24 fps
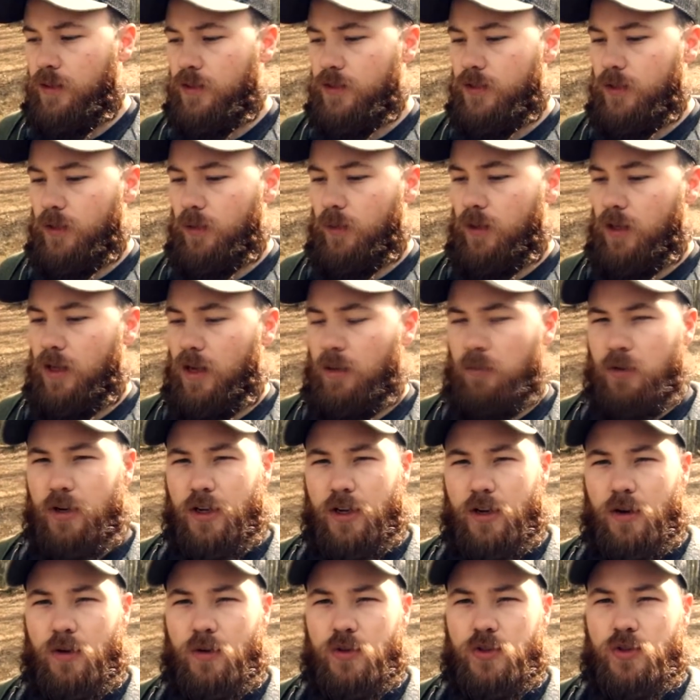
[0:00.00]
So I'm
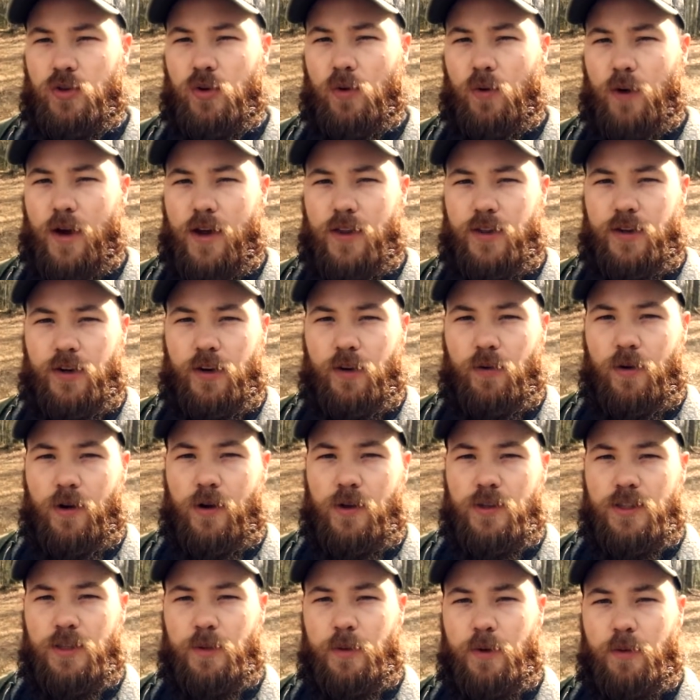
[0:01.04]
going to go tool around the dirt
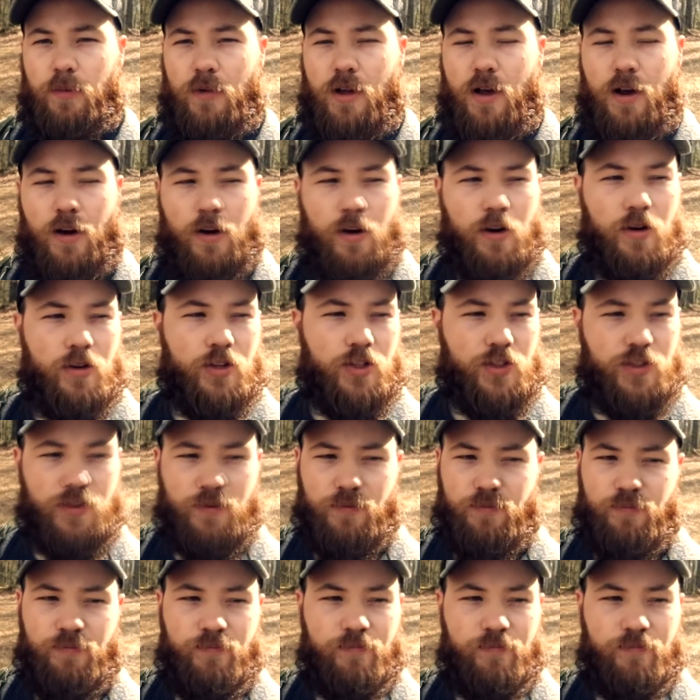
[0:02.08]
roads a little bit longer, just